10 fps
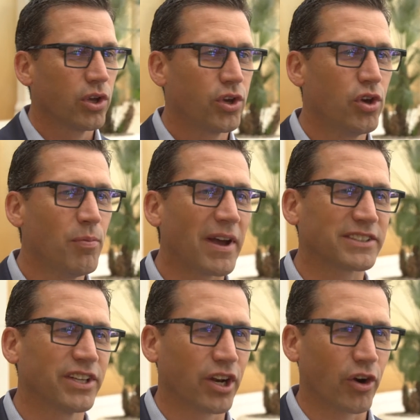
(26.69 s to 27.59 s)

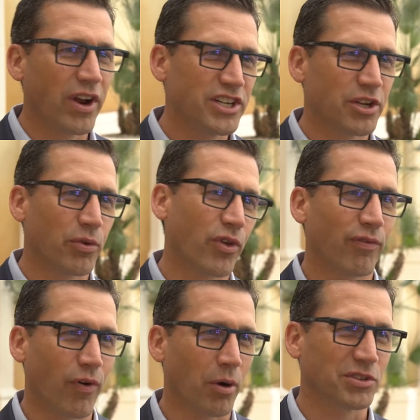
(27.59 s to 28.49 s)
CubeX integration with
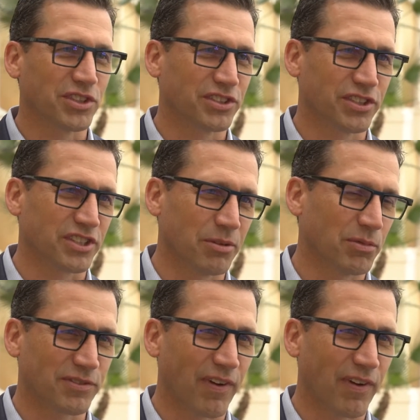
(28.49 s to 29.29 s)
our pharmacy system is